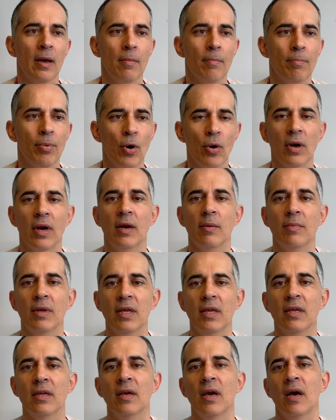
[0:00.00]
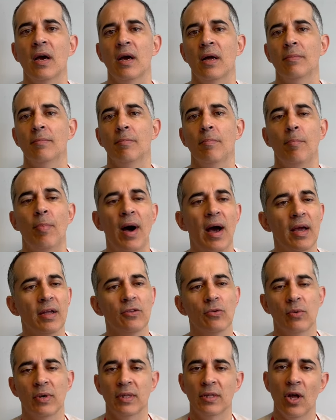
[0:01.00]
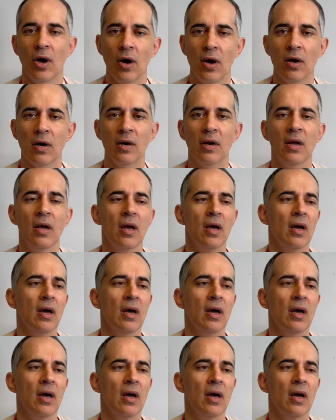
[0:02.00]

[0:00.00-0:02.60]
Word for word: programming and Python and R.